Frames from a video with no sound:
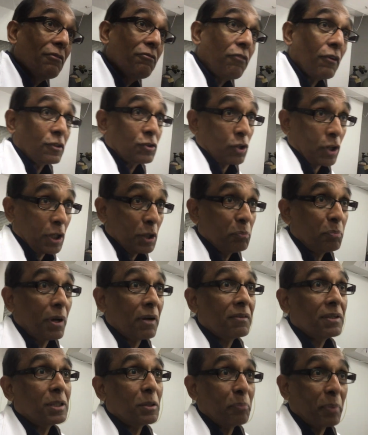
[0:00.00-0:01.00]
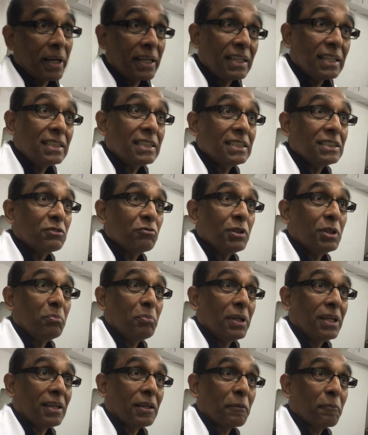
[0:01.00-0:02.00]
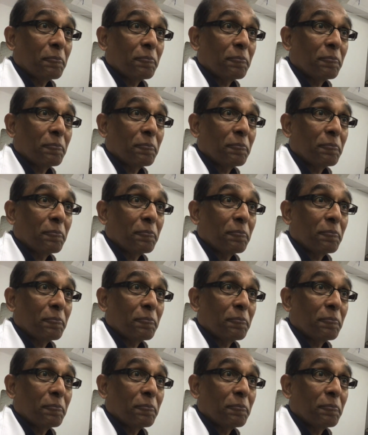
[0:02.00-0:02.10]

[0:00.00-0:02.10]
for solid power, the patent is with me.